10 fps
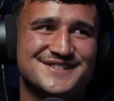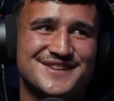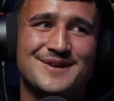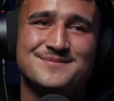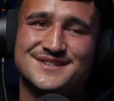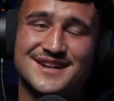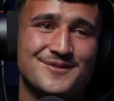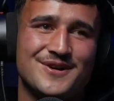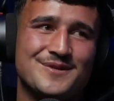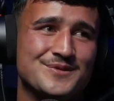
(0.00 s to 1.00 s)
So I'm just like,
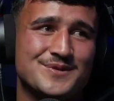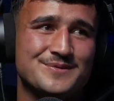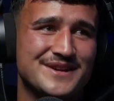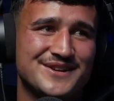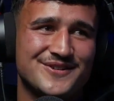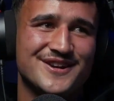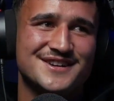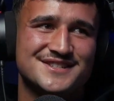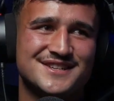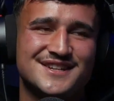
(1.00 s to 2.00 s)
well, I wouldn't want to be anywhere else.